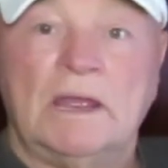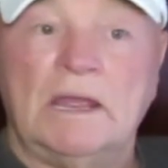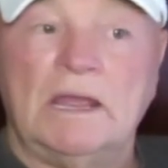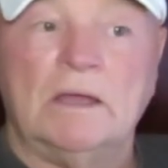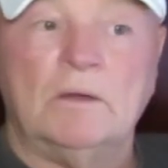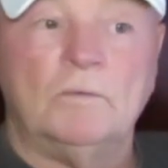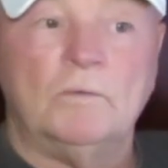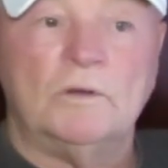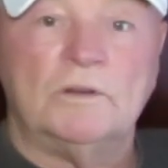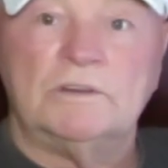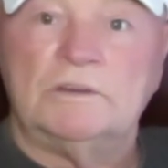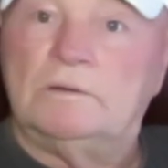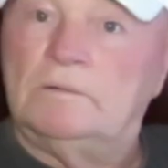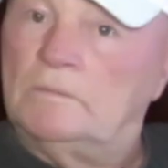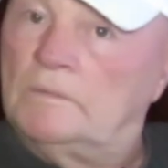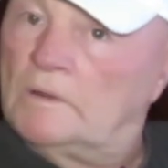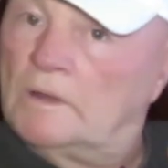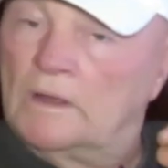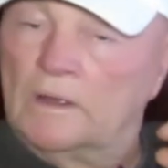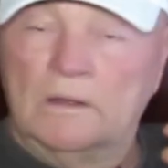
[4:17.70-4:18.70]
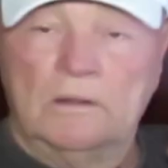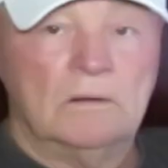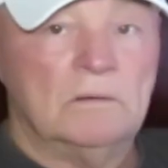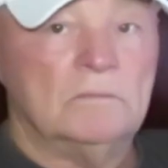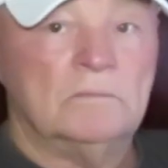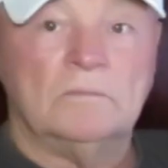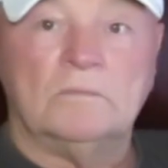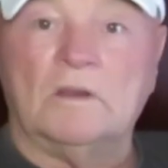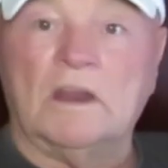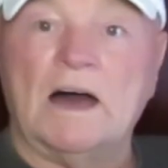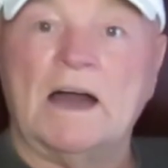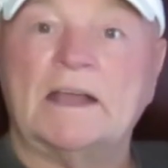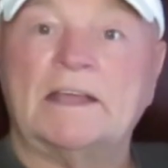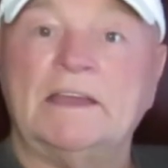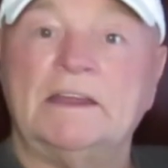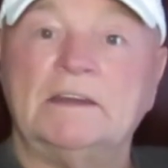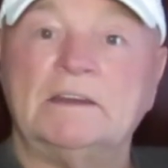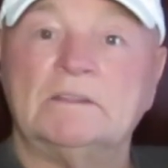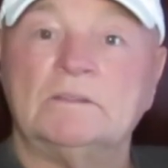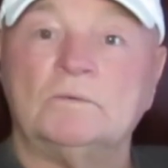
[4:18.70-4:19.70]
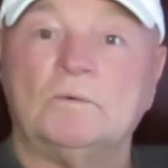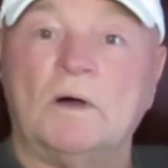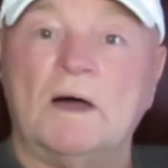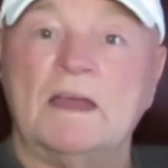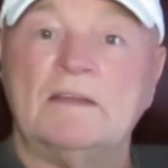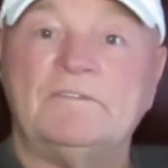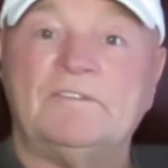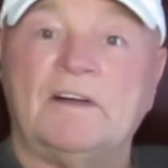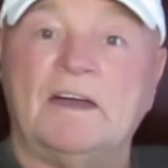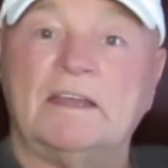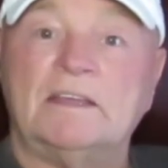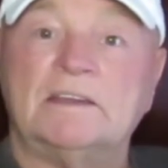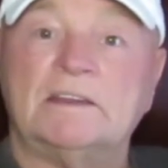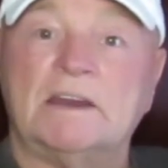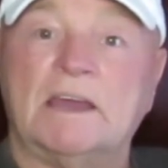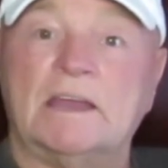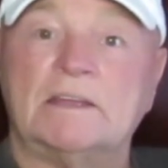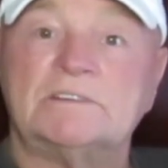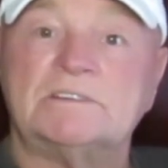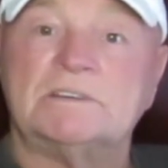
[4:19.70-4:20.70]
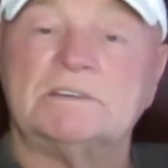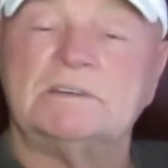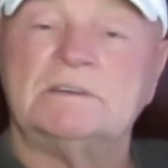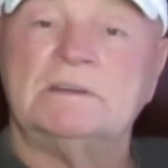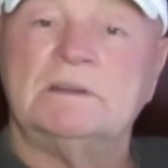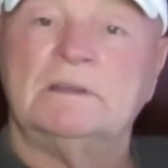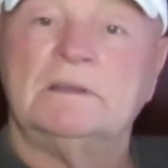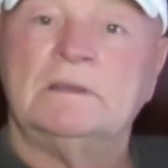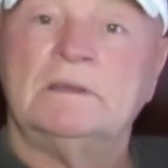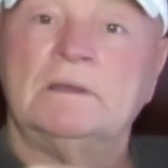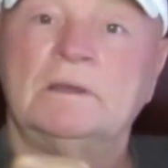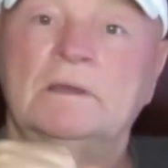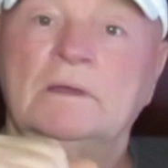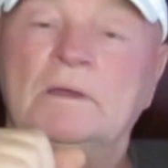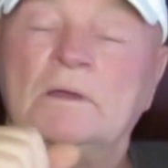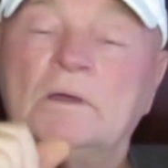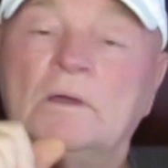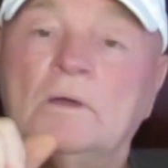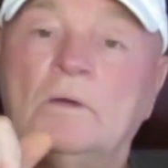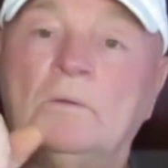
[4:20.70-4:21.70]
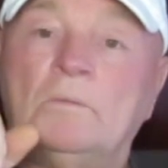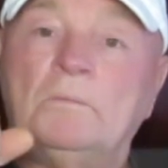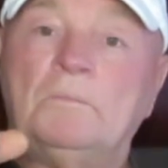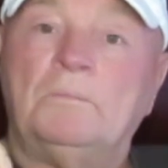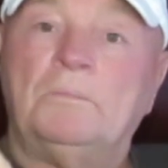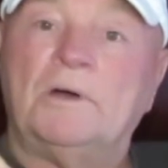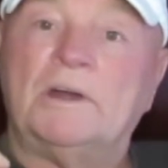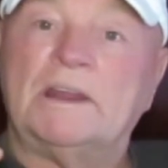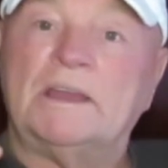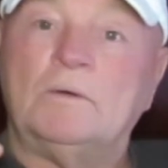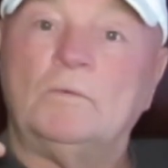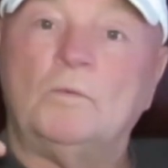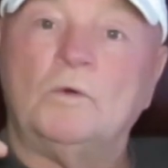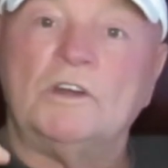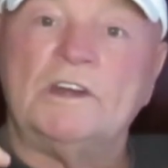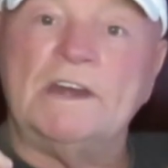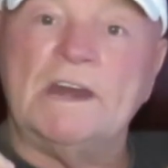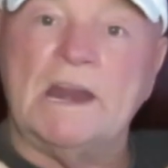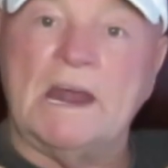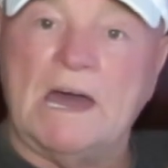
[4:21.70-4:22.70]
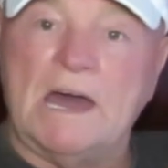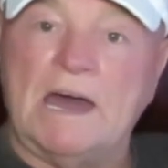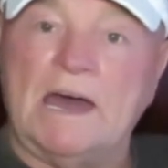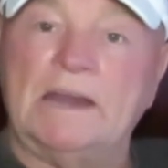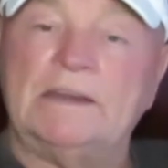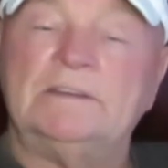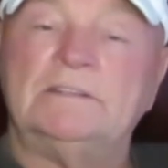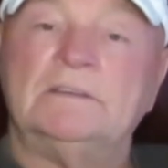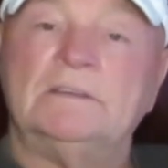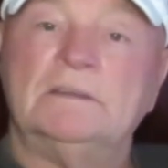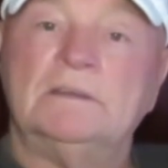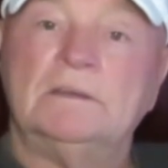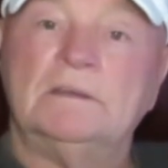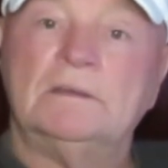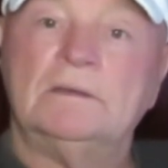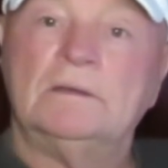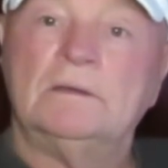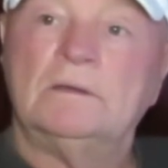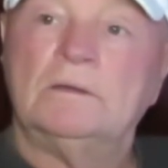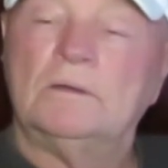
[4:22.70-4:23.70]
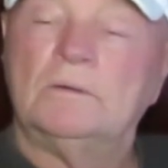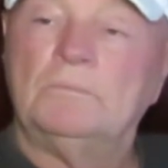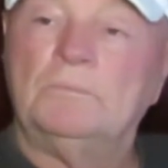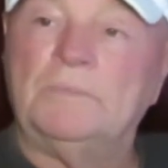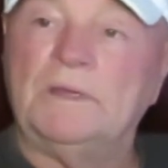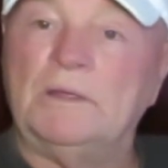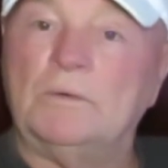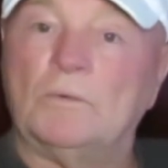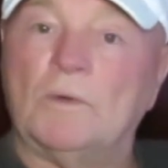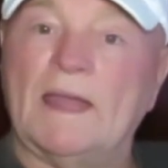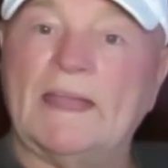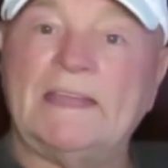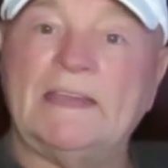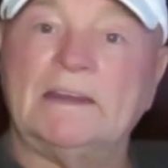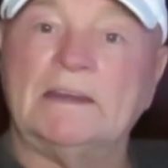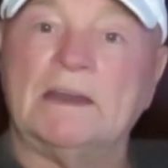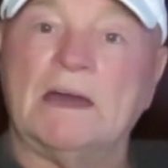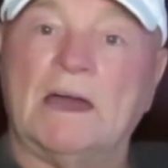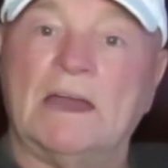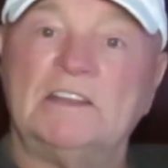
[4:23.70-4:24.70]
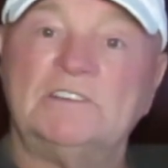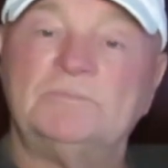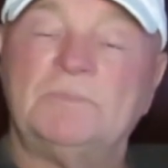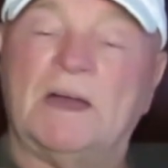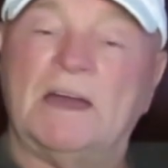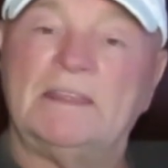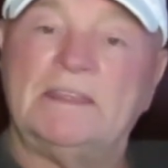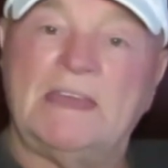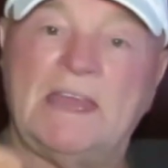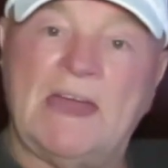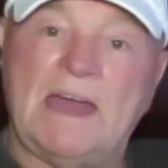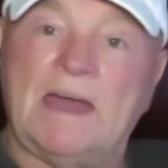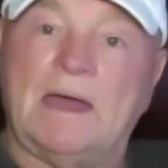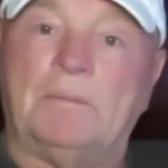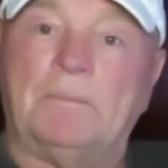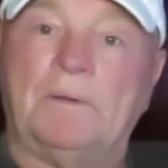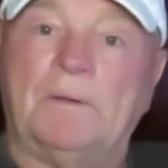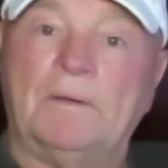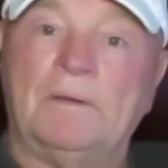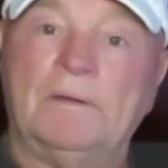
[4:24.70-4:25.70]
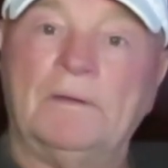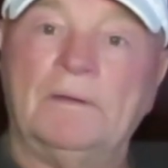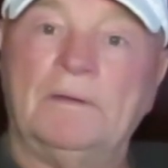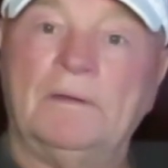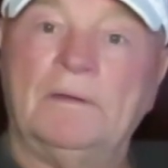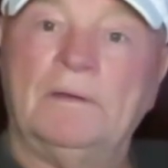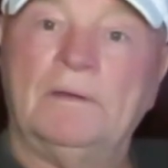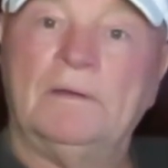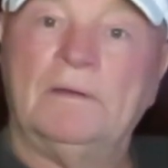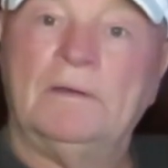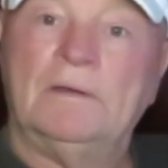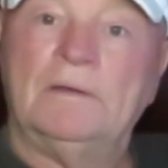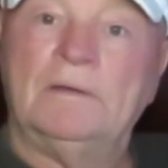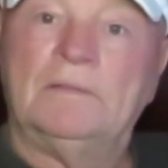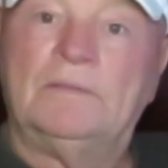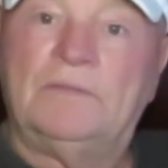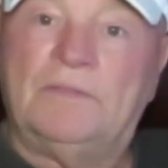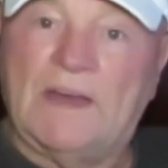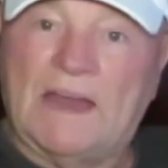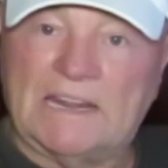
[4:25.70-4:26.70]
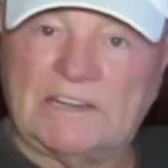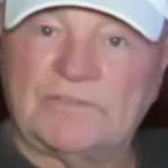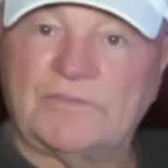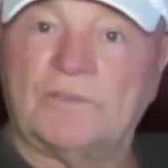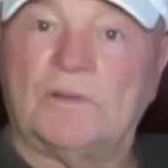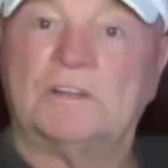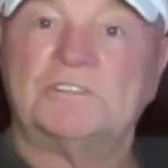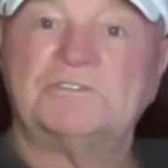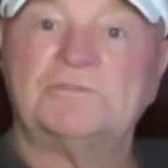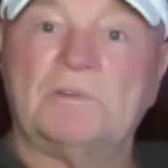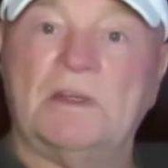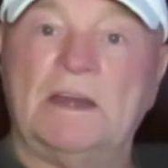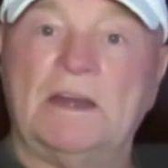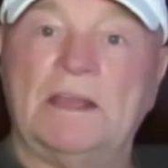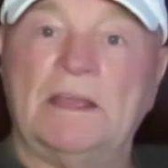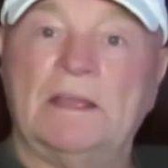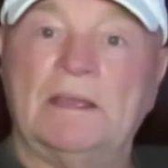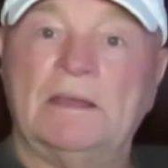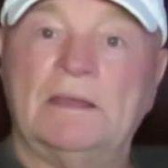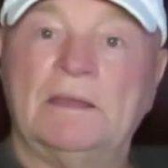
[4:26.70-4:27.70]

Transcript: it would lock into the Wi-Fi connection, but it would not be recognized by the app. That's frustrating.